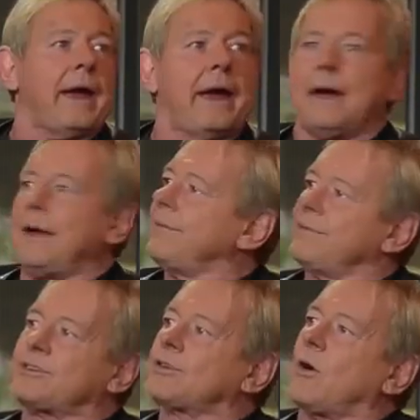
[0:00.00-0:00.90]

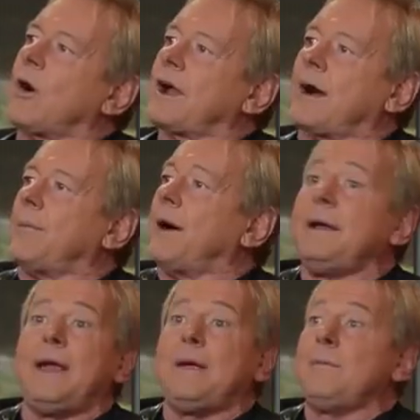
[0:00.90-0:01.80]
And so I got
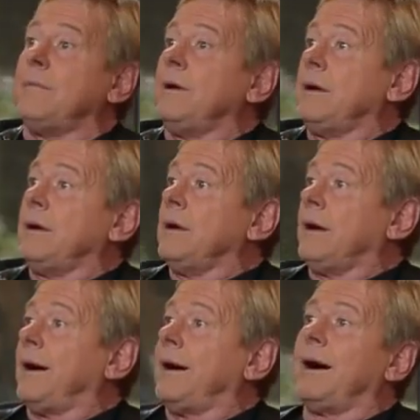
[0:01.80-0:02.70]
my name
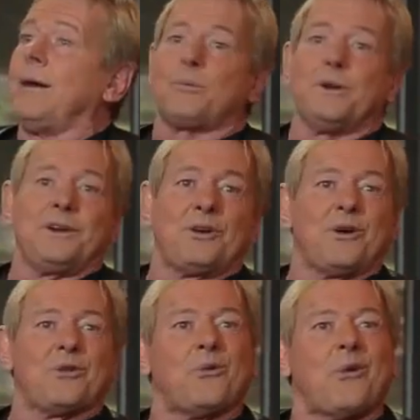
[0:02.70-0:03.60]
printed
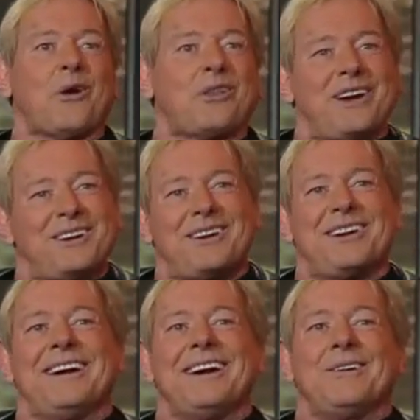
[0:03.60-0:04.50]
on the wall there,
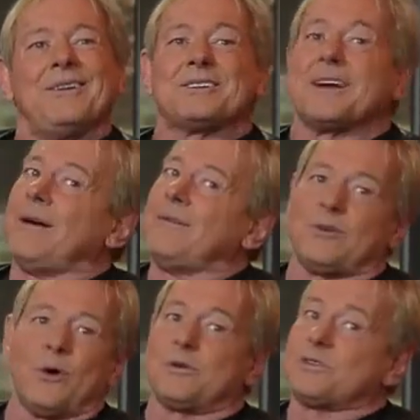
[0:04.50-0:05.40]
which I
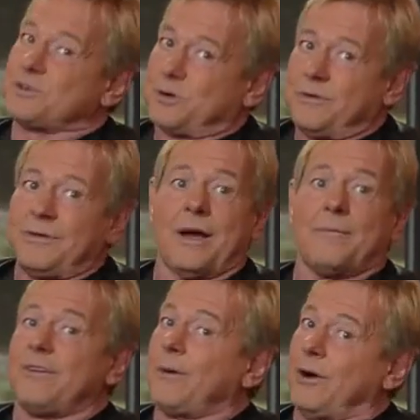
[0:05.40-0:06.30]
don't deserve, and
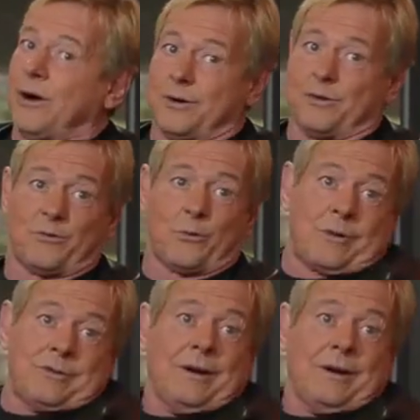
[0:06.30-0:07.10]
I'm very honored for.